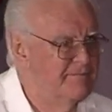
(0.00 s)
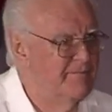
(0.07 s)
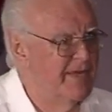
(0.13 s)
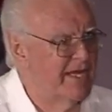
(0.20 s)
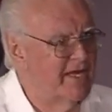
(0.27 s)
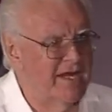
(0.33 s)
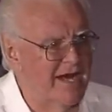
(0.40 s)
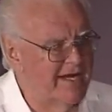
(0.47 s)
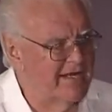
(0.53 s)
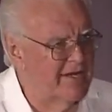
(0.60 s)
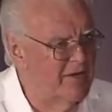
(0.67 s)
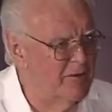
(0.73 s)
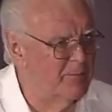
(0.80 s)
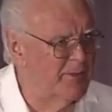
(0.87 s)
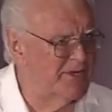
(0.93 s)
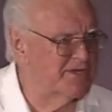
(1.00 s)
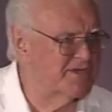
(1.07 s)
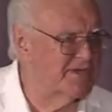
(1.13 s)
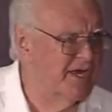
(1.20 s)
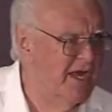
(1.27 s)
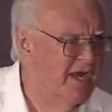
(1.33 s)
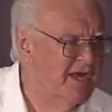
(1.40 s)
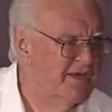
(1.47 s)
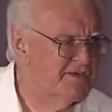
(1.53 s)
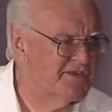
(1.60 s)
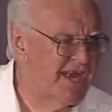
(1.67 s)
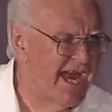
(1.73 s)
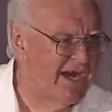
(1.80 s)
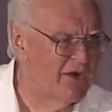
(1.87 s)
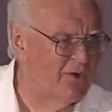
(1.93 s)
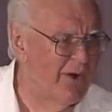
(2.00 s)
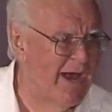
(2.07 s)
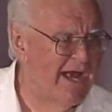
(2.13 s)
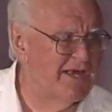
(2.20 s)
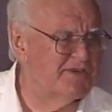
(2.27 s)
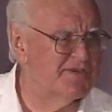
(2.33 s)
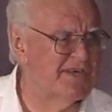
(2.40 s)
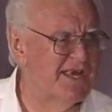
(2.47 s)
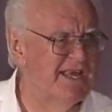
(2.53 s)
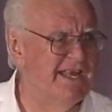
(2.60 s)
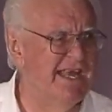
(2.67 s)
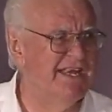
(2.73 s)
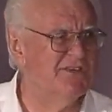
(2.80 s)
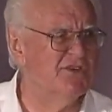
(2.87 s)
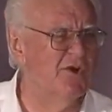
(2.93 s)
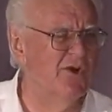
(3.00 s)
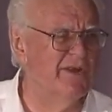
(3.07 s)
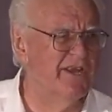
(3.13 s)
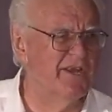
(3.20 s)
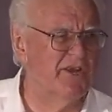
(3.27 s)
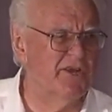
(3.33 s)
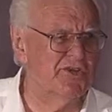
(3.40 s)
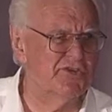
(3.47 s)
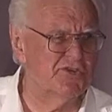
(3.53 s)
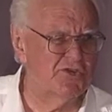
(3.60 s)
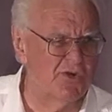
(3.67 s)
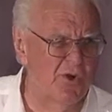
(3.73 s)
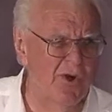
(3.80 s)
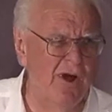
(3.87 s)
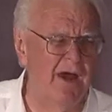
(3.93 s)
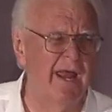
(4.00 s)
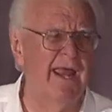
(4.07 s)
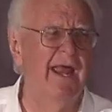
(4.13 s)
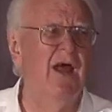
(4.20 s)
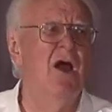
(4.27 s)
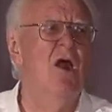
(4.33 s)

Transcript: May God help us. Zechariah said he's going to destroy